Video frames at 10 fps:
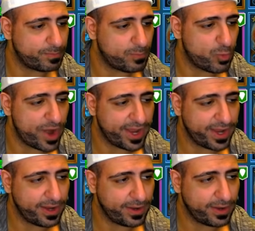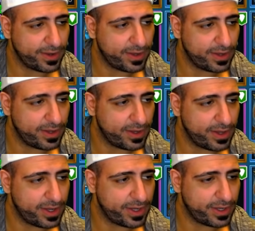Ray,
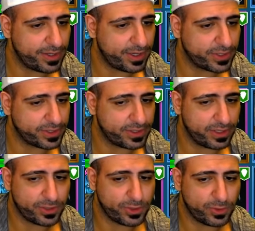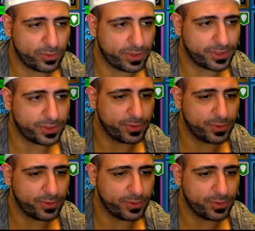and Duchess Lilitu. Let's do